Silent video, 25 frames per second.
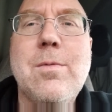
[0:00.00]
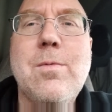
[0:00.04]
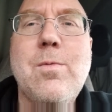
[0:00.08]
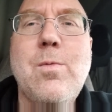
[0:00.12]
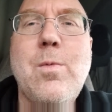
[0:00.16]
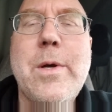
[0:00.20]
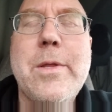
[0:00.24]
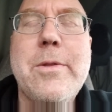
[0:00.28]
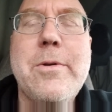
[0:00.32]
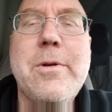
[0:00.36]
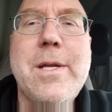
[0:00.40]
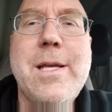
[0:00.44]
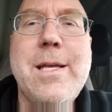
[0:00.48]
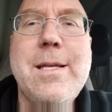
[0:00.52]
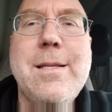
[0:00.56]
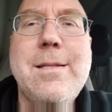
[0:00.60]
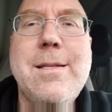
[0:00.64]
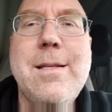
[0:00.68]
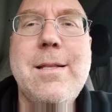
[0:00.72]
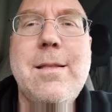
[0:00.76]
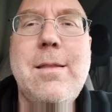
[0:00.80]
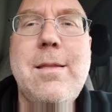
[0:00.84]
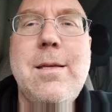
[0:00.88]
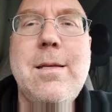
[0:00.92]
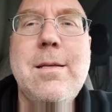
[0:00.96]
whether he
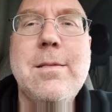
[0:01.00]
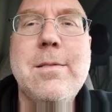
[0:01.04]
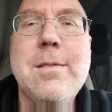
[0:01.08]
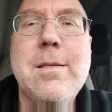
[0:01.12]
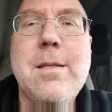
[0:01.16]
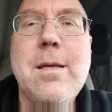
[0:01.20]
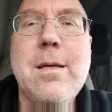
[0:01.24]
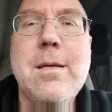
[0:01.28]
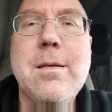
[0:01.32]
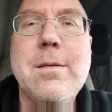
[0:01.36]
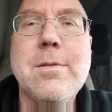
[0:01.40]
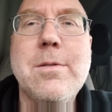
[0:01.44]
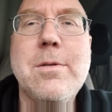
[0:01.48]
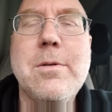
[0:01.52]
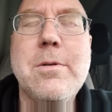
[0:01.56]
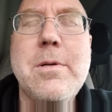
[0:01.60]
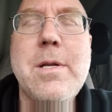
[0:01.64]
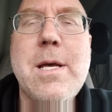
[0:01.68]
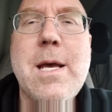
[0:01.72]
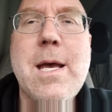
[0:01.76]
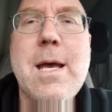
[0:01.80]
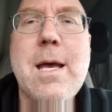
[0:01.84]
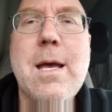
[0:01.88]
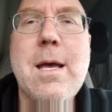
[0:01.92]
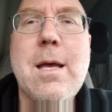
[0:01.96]
did these things or
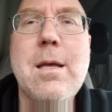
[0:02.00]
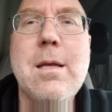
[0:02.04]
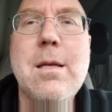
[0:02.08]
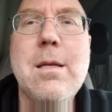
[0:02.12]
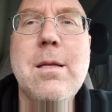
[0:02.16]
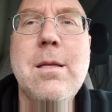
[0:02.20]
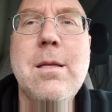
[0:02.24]
not